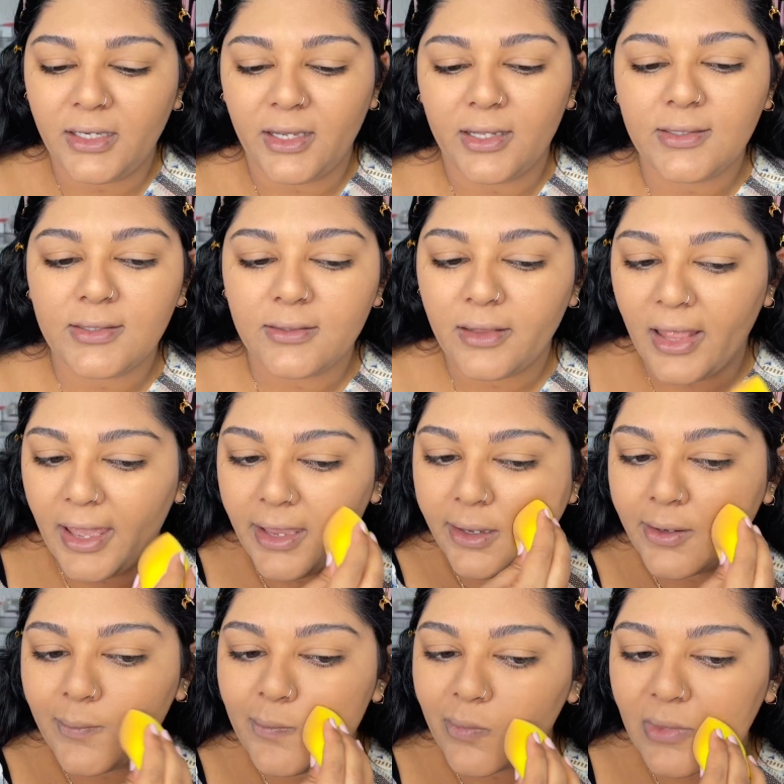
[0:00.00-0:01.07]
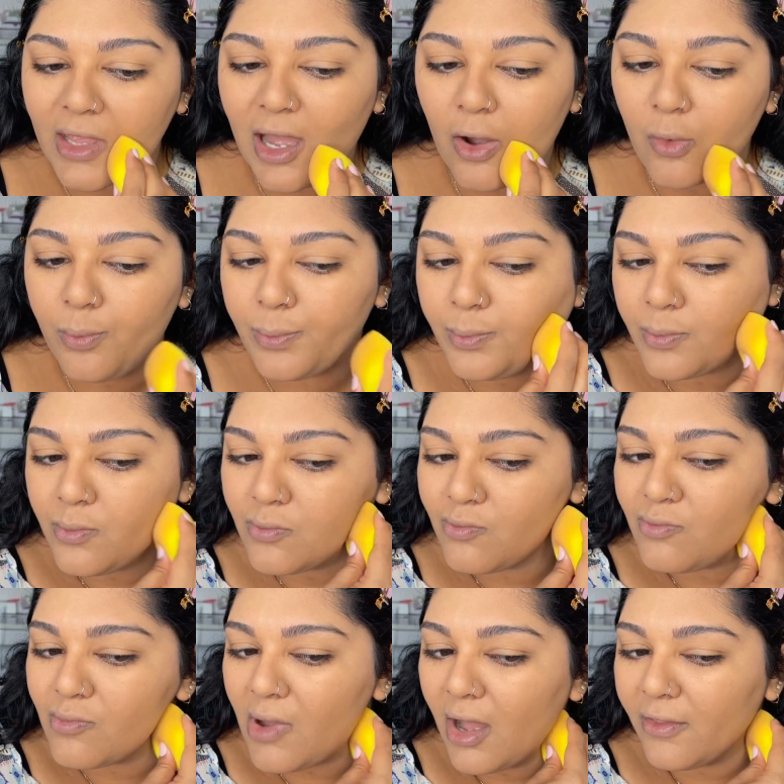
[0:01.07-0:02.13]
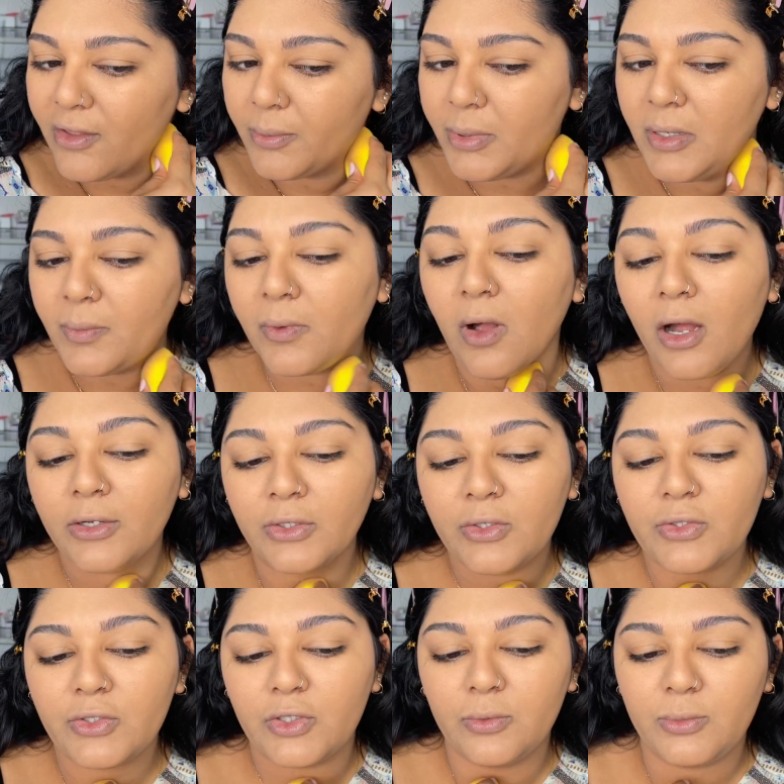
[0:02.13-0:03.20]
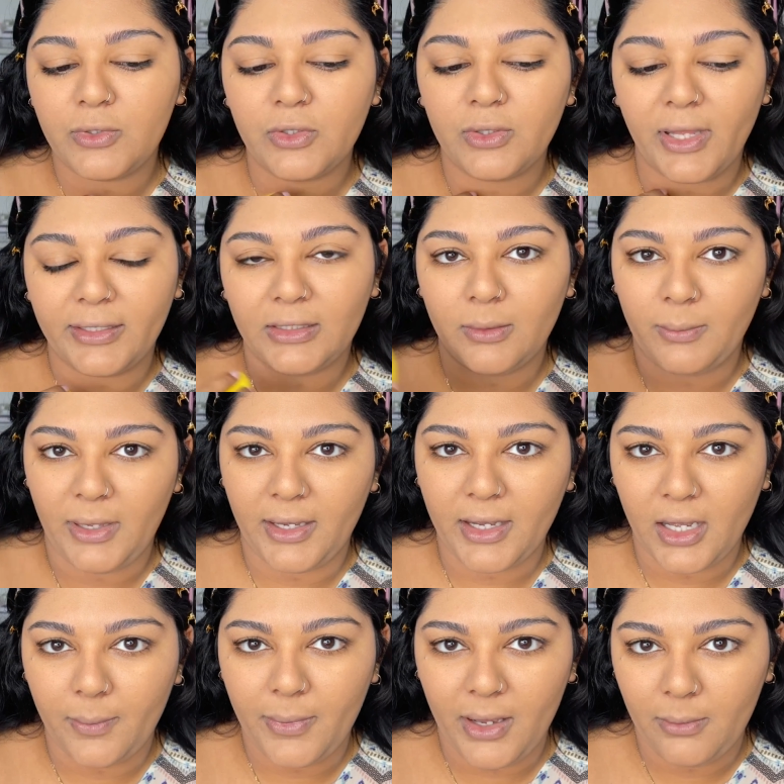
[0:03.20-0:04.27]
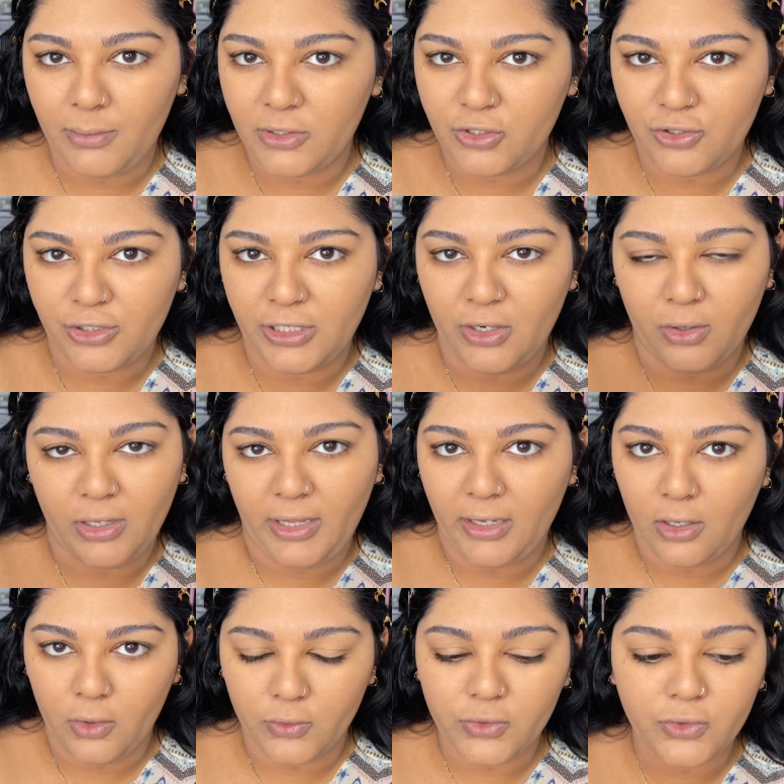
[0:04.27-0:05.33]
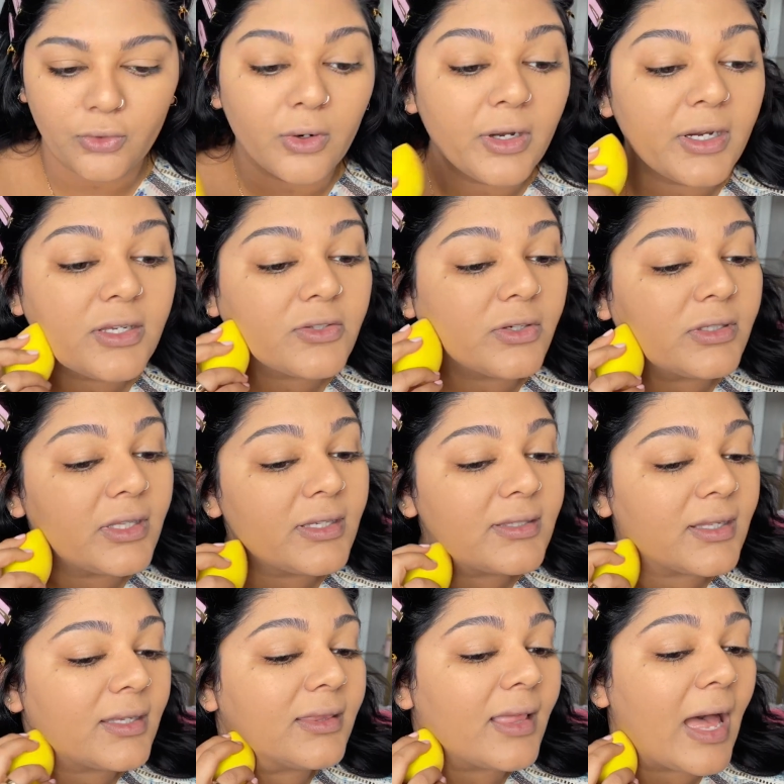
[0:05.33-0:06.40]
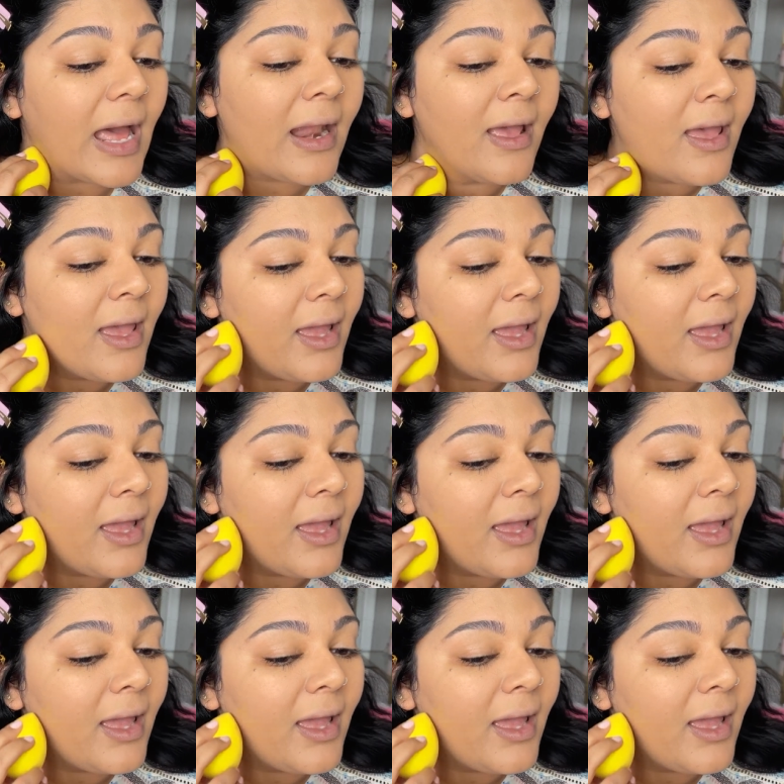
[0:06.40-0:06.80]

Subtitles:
it's like how other people on YouTube do like the makeup and mystery or like ghost stories or things like that.